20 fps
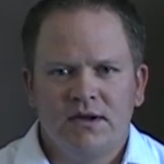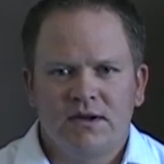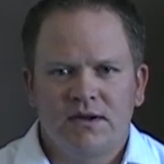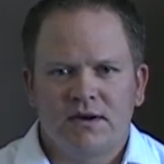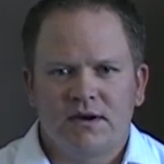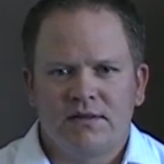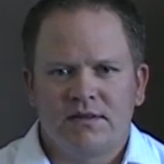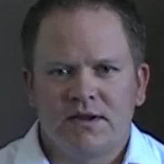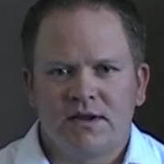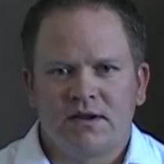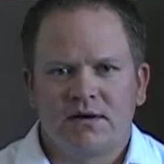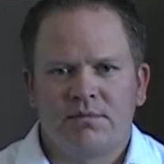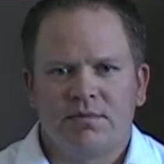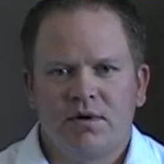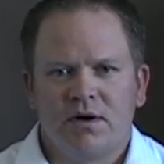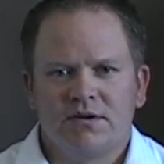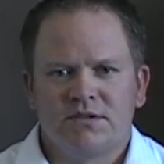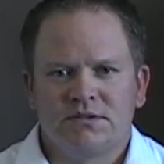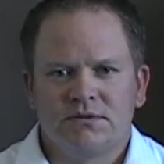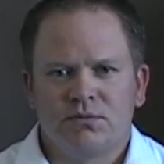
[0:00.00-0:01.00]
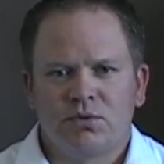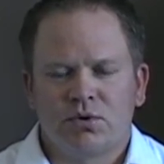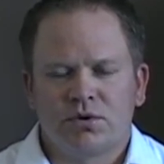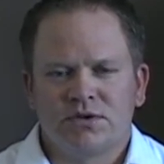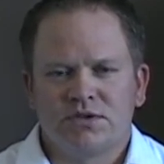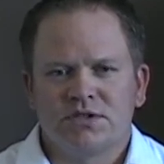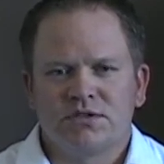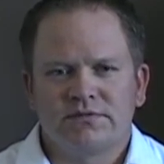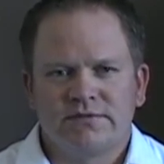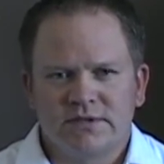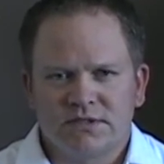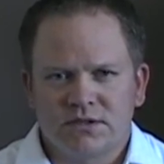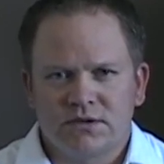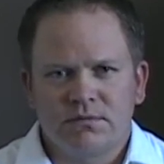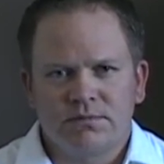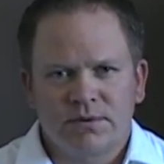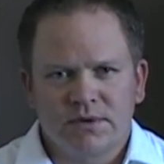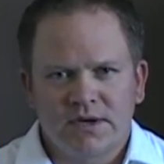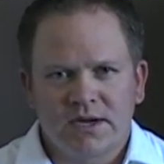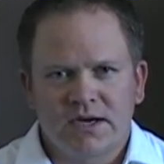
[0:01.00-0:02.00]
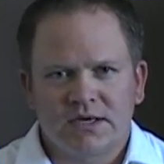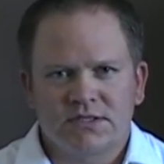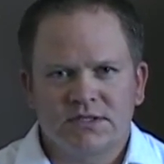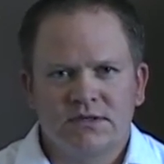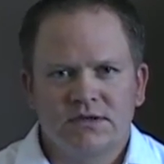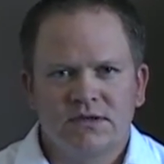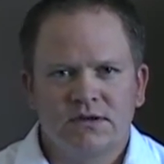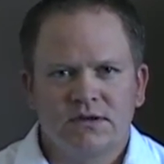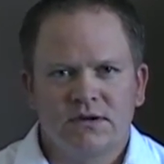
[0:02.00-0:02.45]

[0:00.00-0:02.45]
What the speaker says: and I think it applies to more than just physical protection,